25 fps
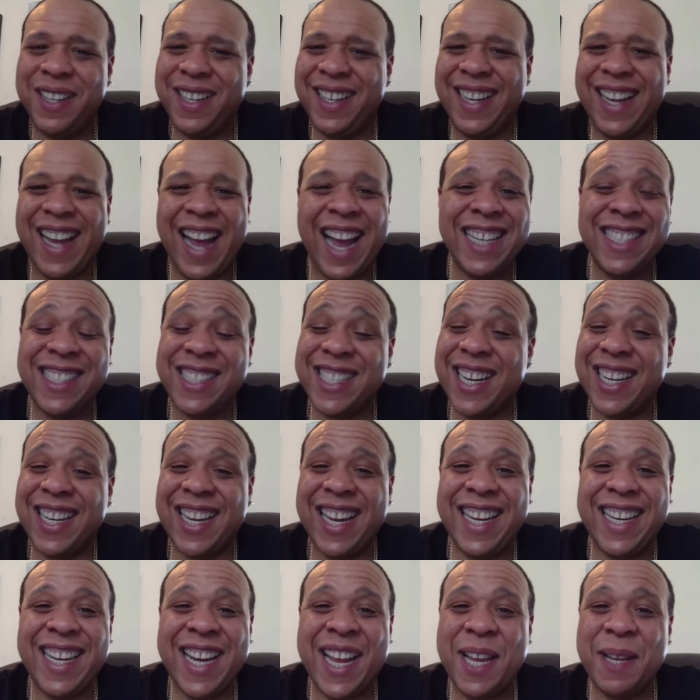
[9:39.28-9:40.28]
I suck
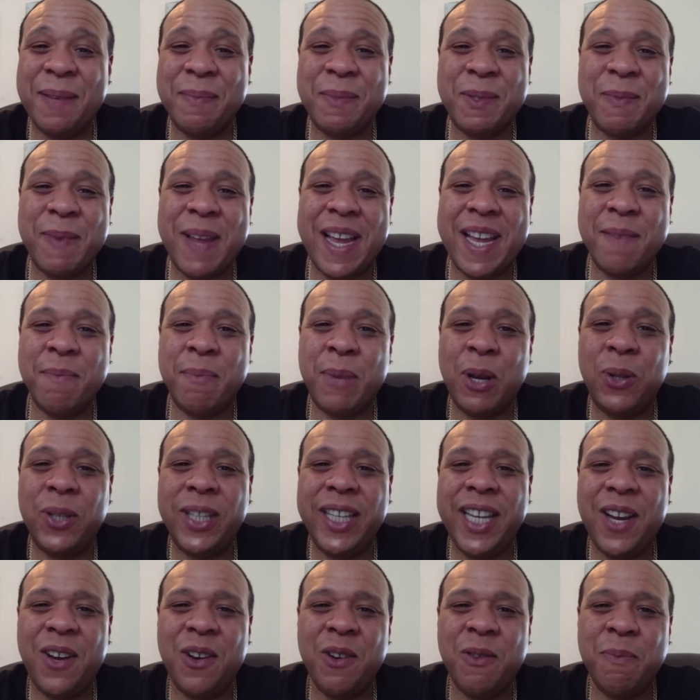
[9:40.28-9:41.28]
at names, man.
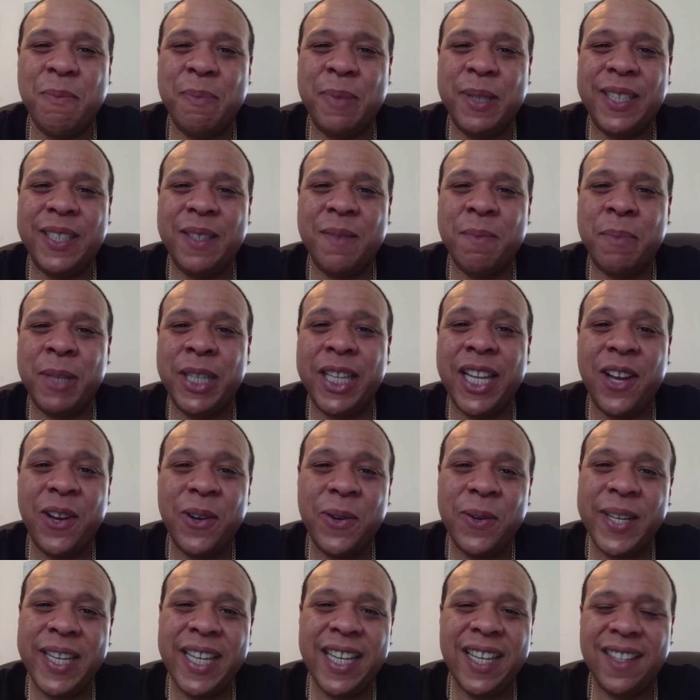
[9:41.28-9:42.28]
Beaulieu?
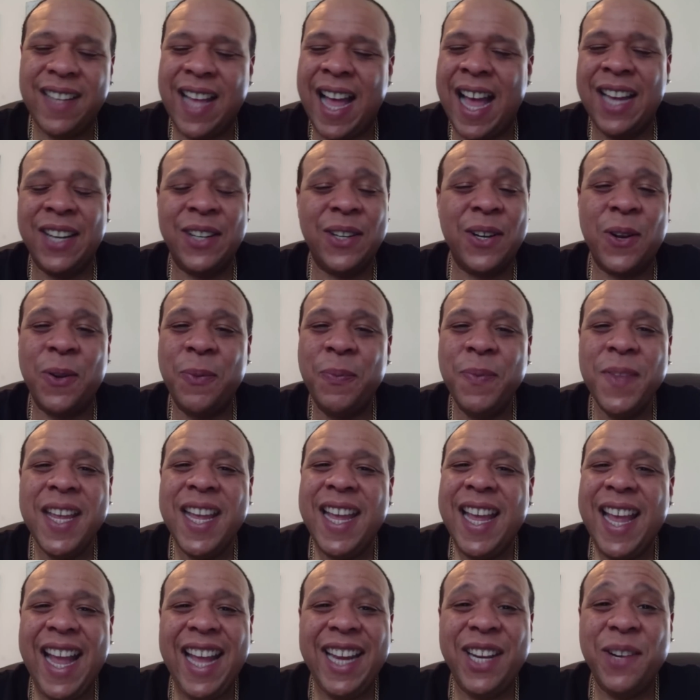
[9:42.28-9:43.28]
I don't know.
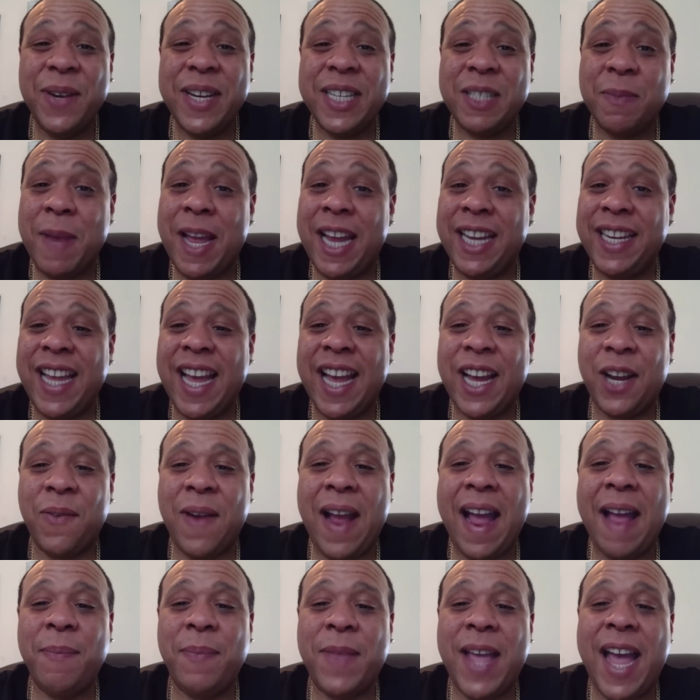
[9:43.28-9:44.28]
Anyways, man, yeah,
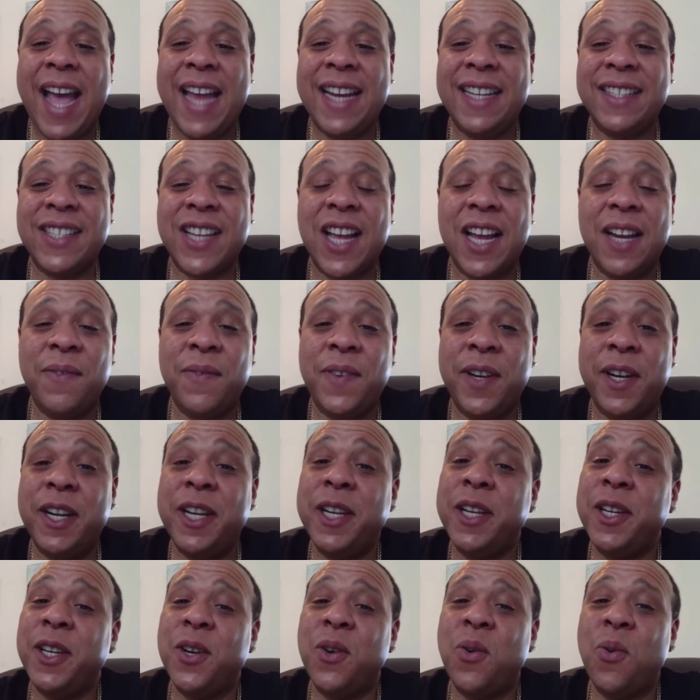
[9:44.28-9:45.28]
grab that. It's got a
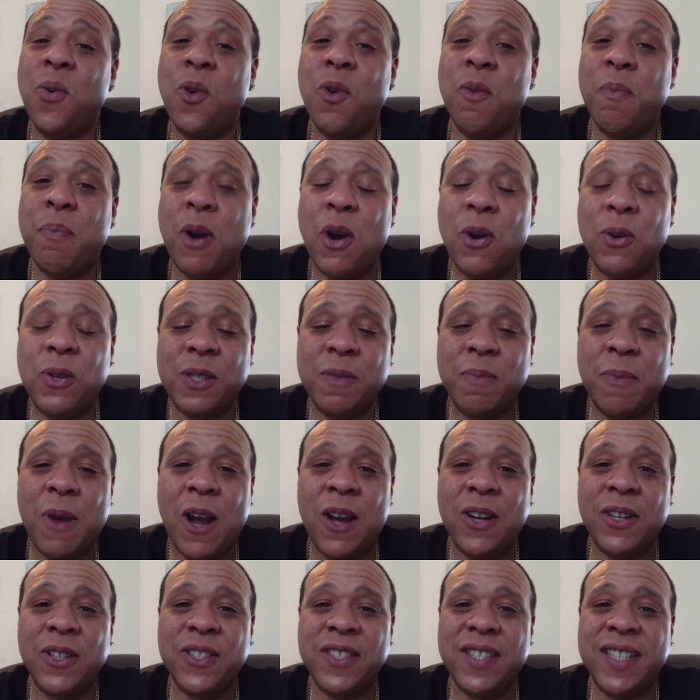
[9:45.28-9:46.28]
very cool
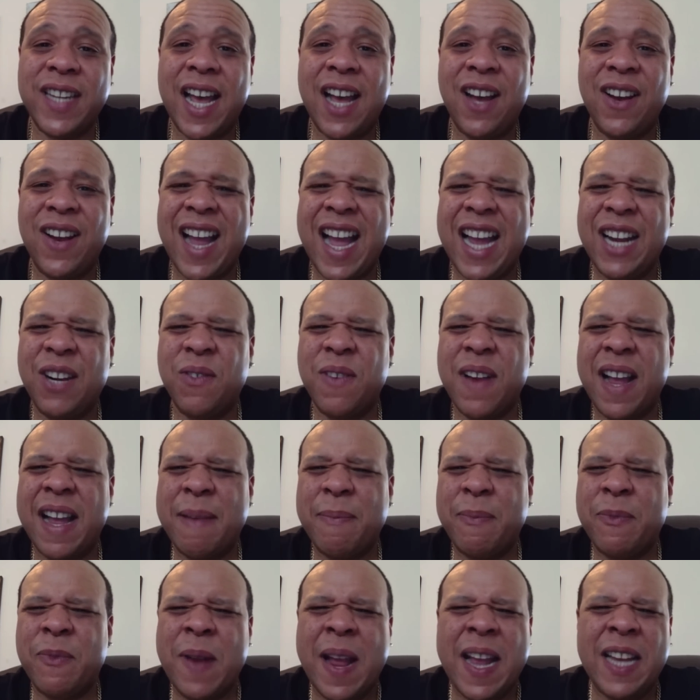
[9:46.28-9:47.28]
postmodern style. Kind of
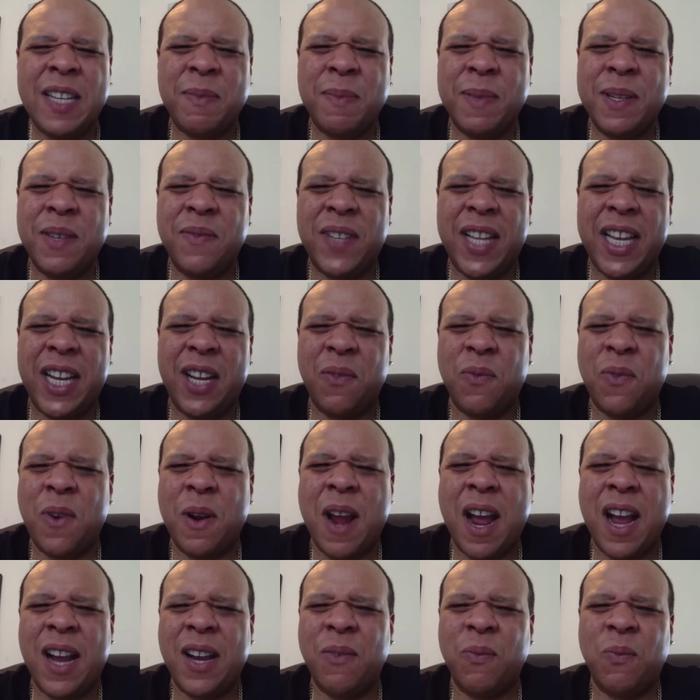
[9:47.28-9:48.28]
reminds me of like a
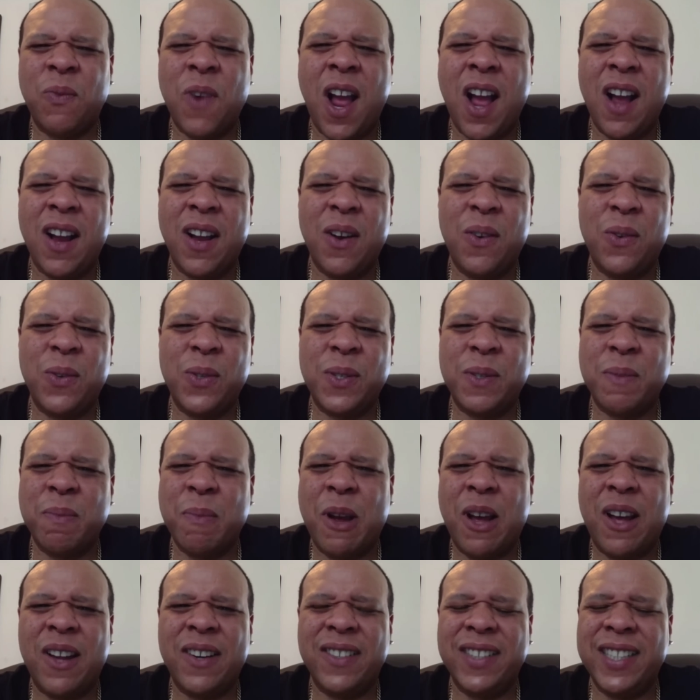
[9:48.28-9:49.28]
Rocco's
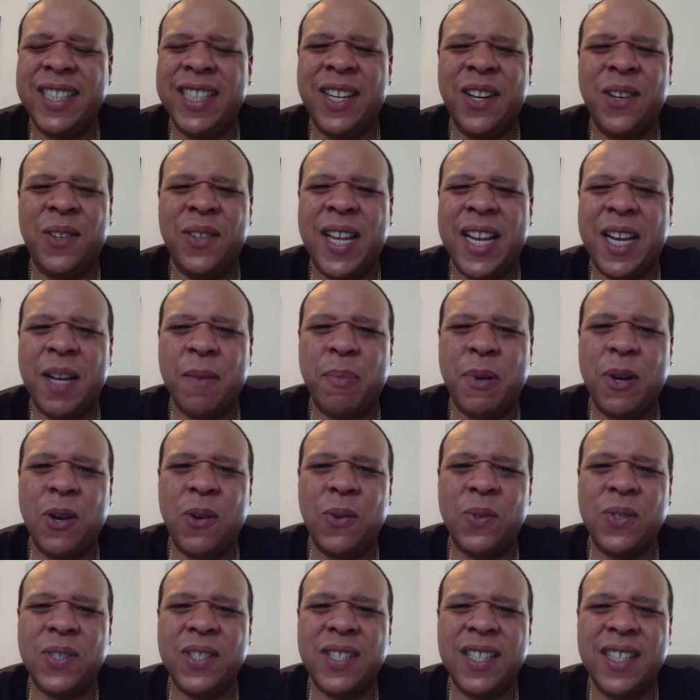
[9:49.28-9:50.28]
modern, you know, like a
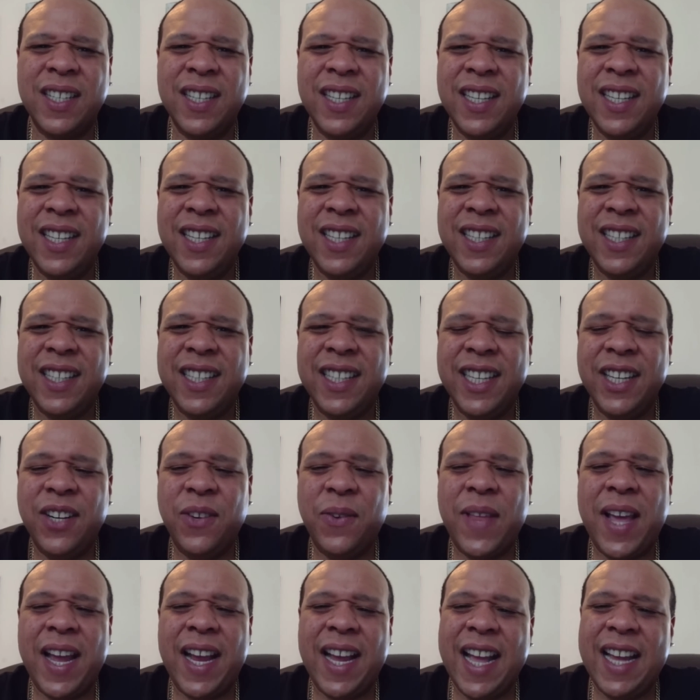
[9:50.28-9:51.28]
post, you
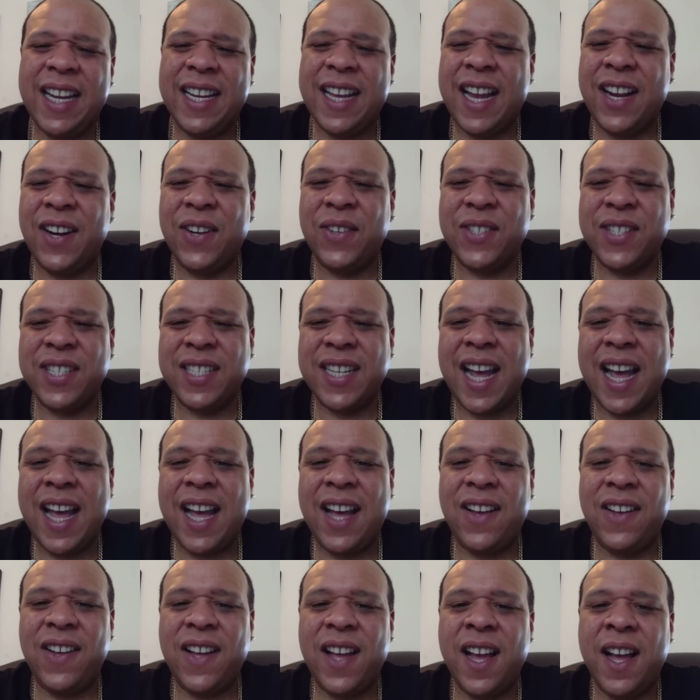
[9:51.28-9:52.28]
know, that kind of art
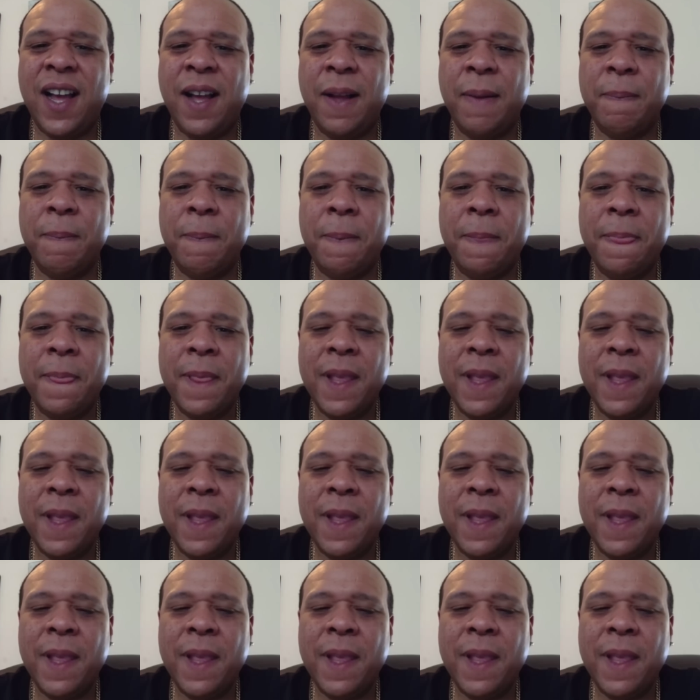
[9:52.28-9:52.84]
style.